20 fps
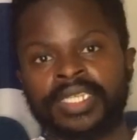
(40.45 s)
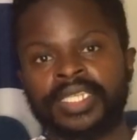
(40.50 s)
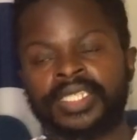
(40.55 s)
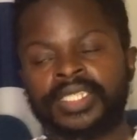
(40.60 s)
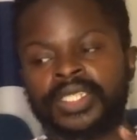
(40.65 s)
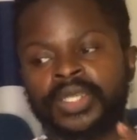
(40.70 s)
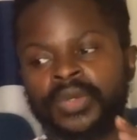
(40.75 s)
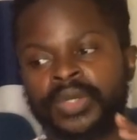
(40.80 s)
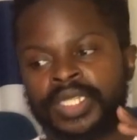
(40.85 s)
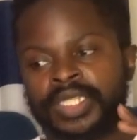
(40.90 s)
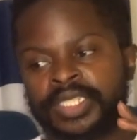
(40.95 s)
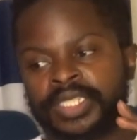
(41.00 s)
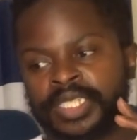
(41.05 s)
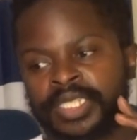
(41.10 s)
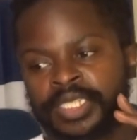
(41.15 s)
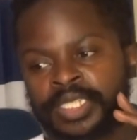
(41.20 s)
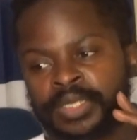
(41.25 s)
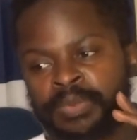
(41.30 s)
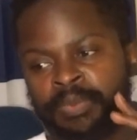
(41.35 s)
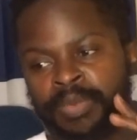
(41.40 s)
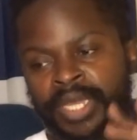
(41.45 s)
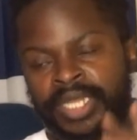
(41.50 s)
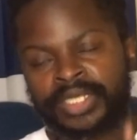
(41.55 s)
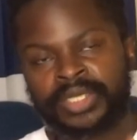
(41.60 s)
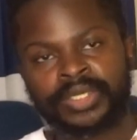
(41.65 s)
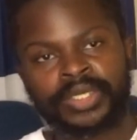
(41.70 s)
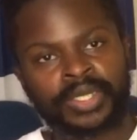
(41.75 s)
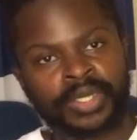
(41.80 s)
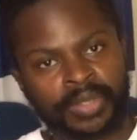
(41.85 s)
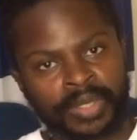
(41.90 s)
So it's a
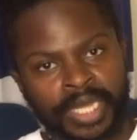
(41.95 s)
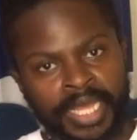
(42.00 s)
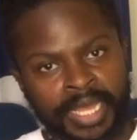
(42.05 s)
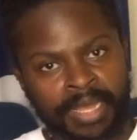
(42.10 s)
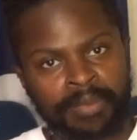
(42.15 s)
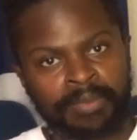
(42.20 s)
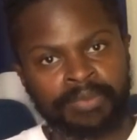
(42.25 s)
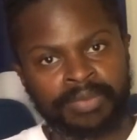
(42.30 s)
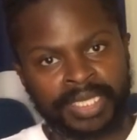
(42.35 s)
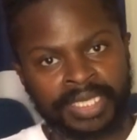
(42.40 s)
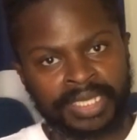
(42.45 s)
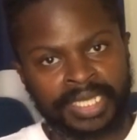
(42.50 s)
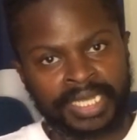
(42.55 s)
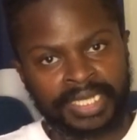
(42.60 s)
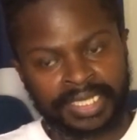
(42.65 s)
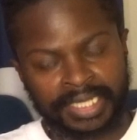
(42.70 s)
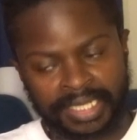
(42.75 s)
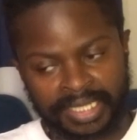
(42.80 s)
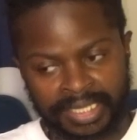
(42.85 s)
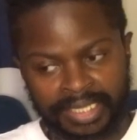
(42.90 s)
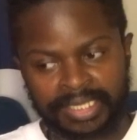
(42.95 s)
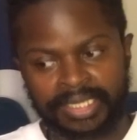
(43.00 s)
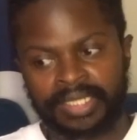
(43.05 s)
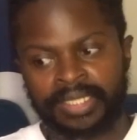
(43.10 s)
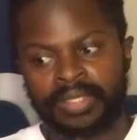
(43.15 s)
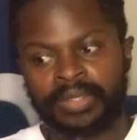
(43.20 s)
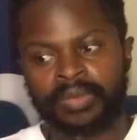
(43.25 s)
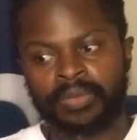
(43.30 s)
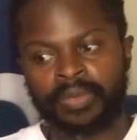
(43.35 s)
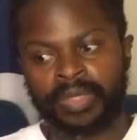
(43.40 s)
special collab that they did
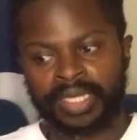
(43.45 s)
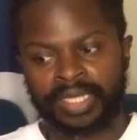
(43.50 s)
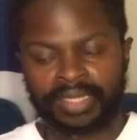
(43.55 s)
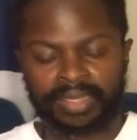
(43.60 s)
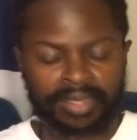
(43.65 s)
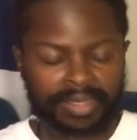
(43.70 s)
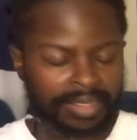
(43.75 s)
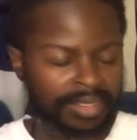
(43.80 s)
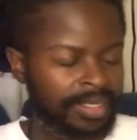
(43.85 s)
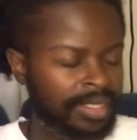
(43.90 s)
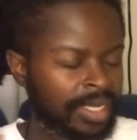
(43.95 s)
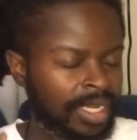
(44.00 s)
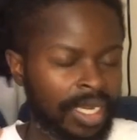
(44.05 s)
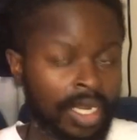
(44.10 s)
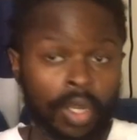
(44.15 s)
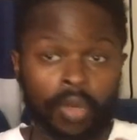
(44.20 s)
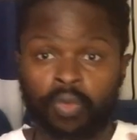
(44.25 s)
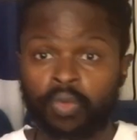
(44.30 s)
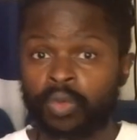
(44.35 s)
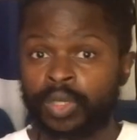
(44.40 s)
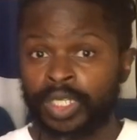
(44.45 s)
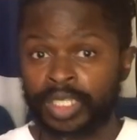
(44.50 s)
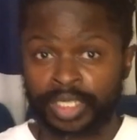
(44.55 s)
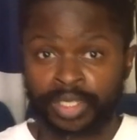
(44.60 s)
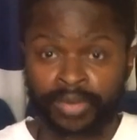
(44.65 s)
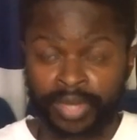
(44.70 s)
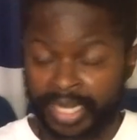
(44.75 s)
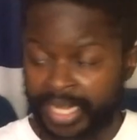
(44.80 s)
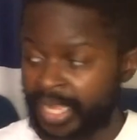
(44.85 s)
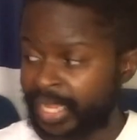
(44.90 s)
with a really
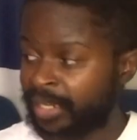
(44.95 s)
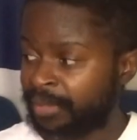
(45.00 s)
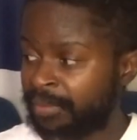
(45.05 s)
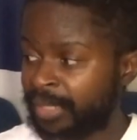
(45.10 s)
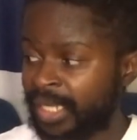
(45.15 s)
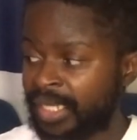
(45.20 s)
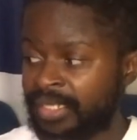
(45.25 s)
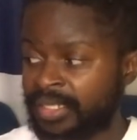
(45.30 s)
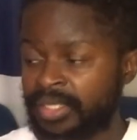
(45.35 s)
great anime.